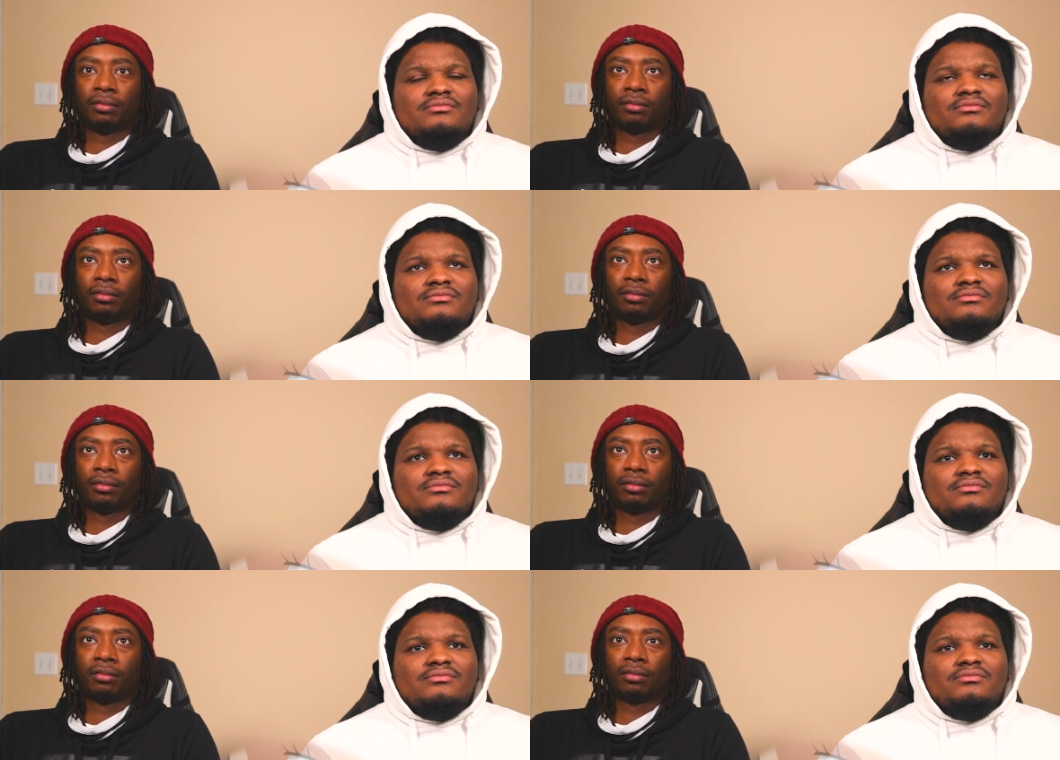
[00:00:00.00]

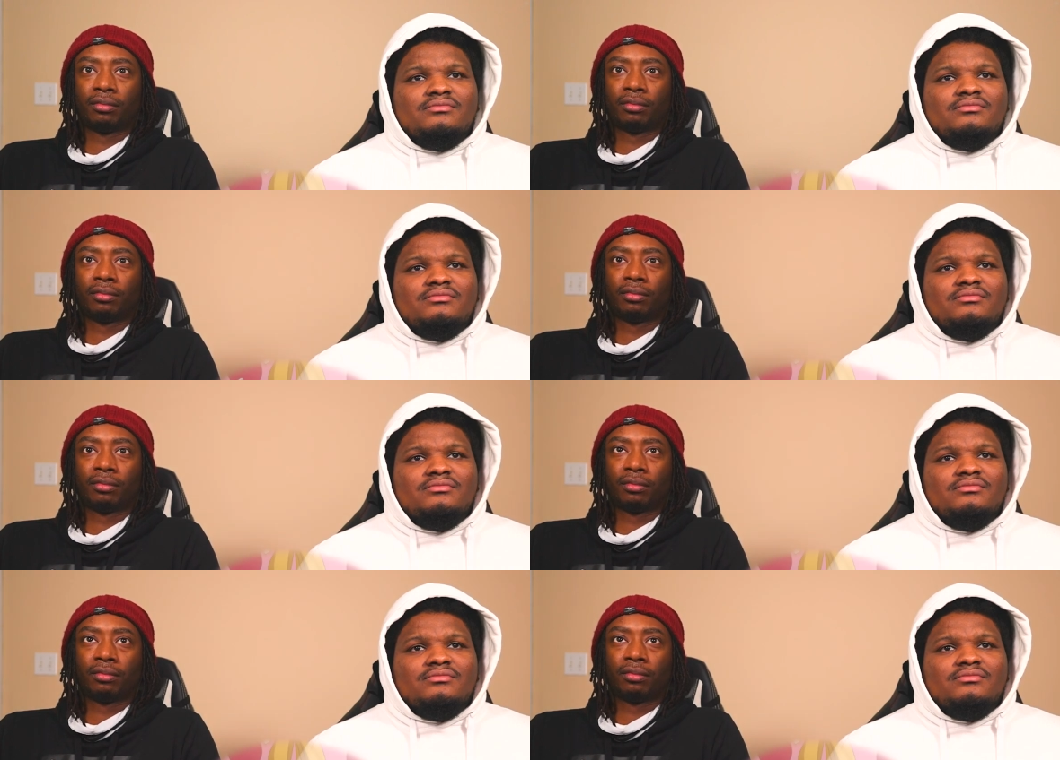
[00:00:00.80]

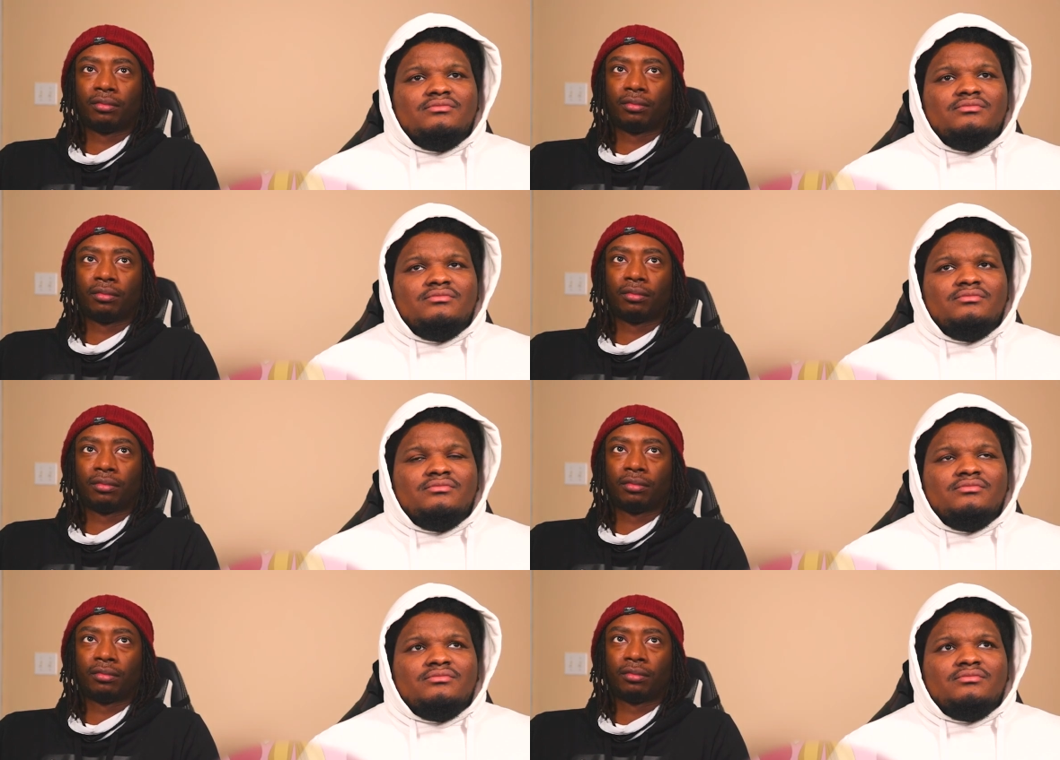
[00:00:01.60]

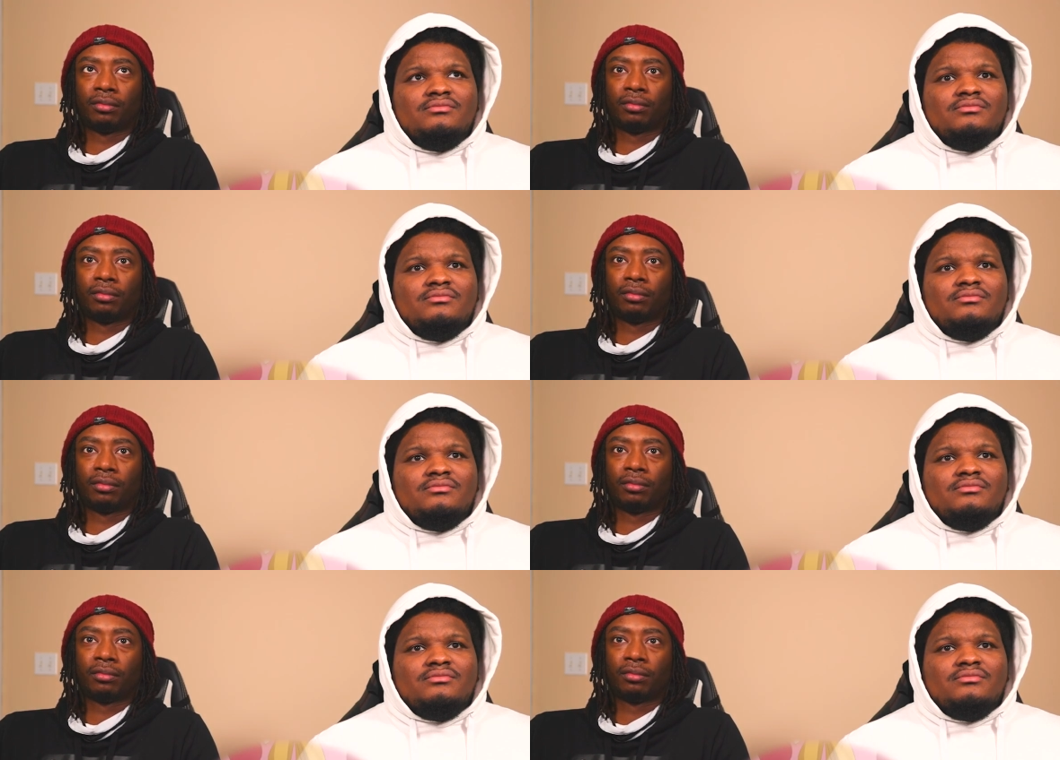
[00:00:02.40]

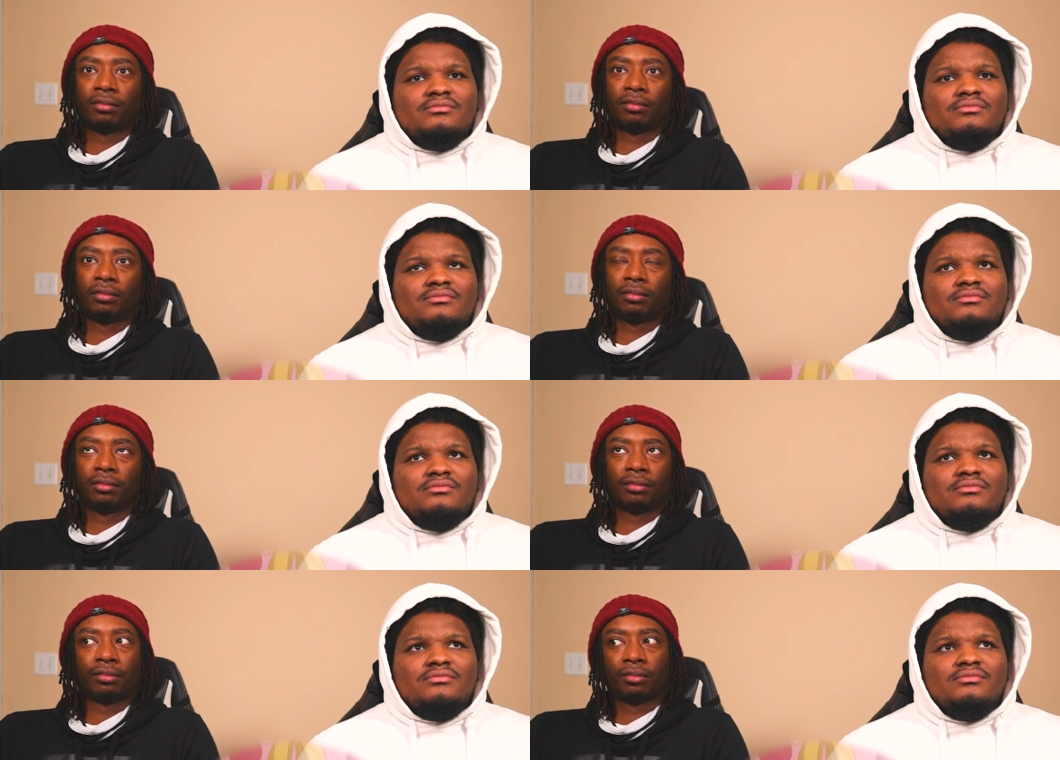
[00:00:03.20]

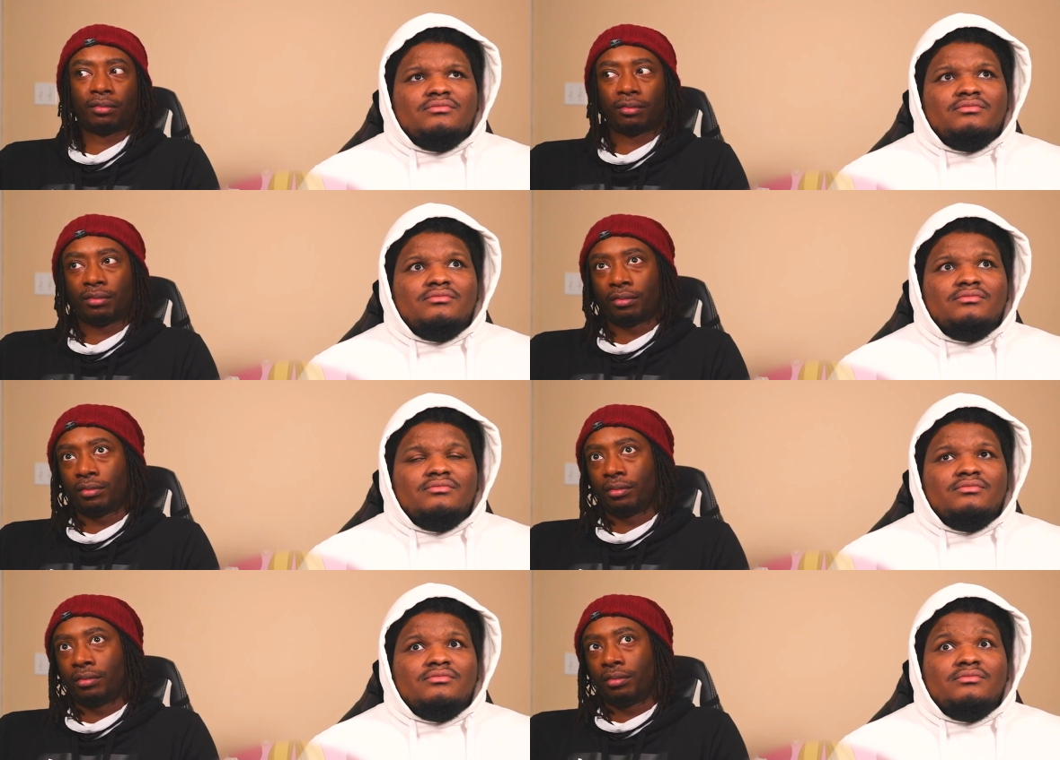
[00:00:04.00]

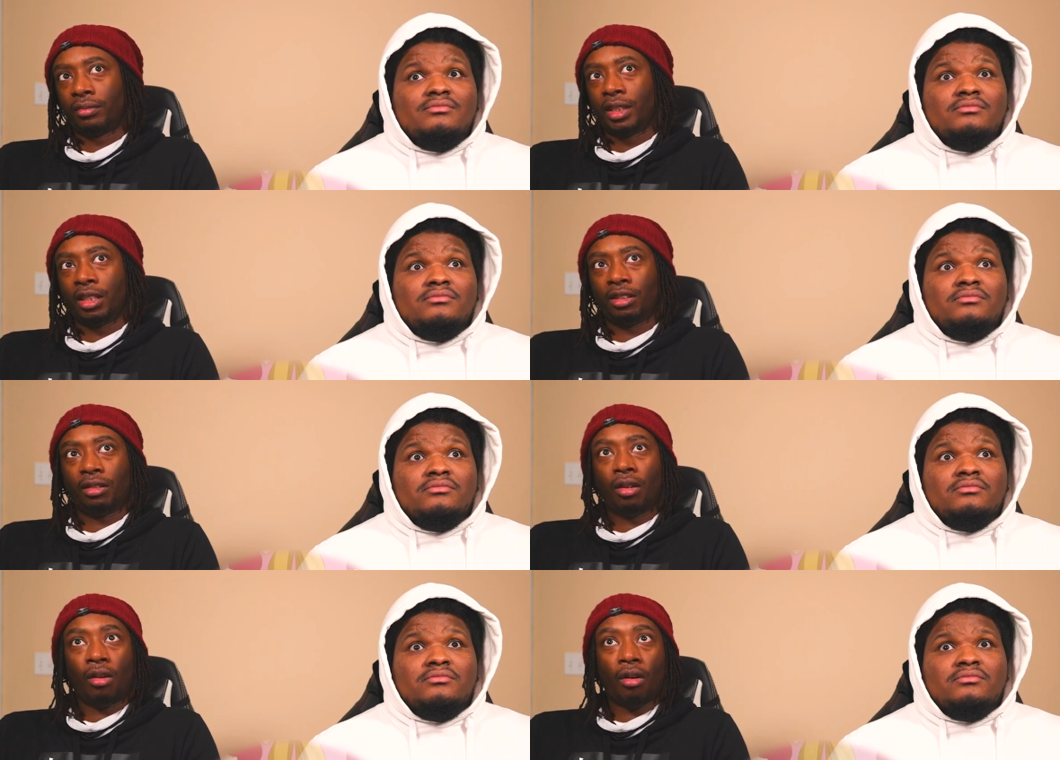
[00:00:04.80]

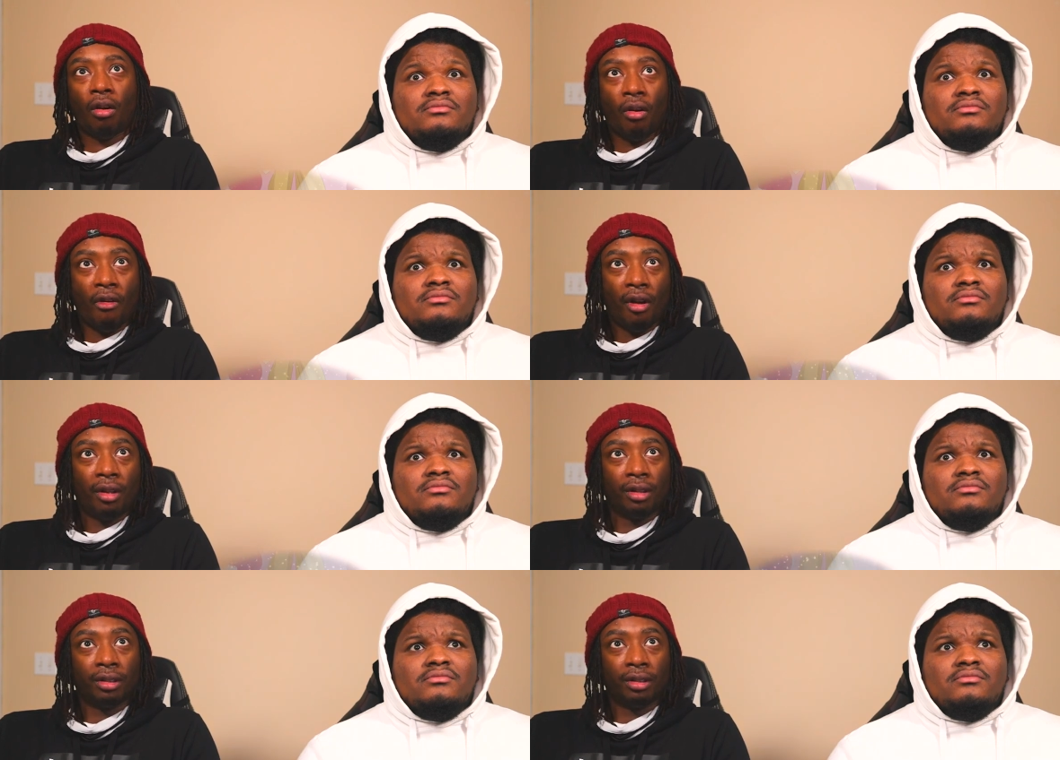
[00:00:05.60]
Nobody speaks.